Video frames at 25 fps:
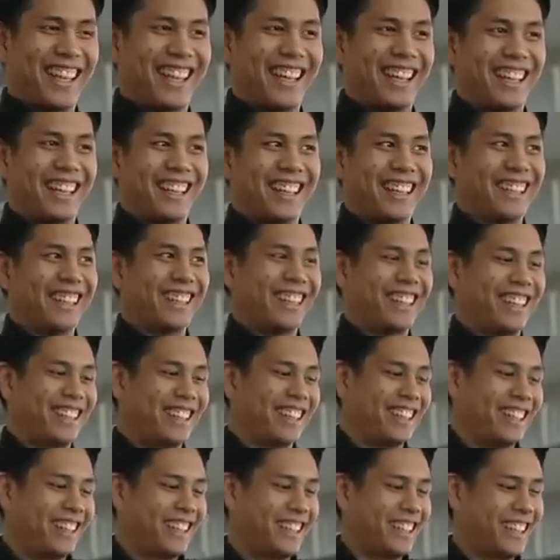to go to an
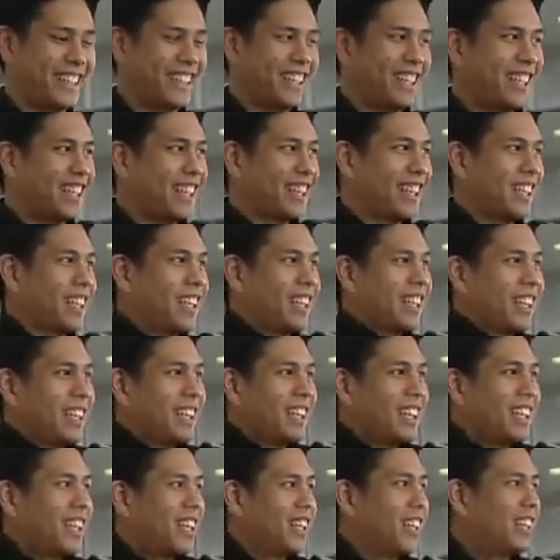adult doc. And I
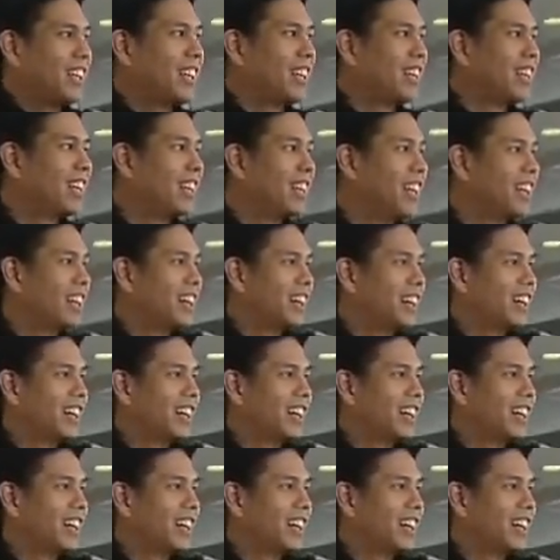think that one of the things